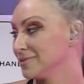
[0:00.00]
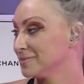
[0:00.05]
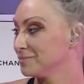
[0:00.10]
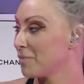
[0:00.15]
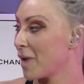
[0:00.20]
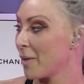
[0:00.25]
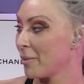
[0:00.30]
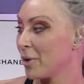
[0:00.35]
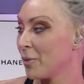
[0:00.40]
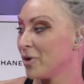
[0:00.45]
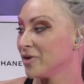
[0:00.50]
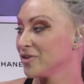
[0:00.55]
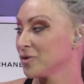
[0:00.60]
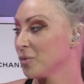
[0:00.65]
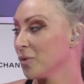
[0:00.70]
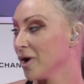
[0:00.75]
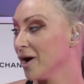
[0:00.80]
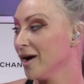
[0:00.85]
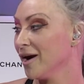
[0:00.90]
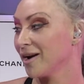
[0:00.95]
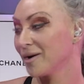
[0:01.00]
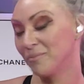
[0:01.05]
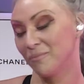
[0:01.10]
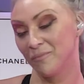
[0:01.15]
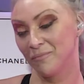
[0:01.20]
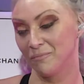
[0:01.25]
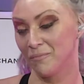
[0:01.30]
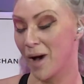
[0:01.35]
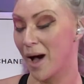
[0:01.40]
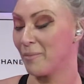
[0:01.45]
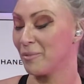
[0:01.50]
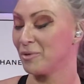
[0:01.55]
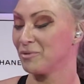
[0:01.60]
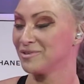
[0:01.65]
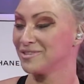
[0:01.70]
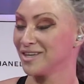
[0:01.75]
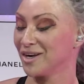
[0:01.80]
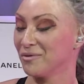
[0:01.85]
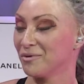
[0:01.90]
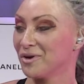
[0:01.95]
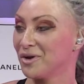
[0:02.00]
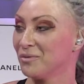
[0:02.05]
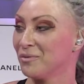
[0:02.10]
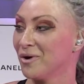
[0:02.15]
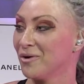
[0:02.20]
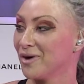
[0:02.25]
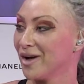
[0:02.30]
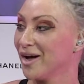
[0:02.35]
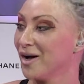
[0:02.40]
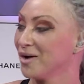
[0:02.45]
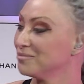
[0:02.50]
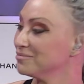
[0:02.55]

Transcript: Mommy went to work. Mommy was there when you woke up.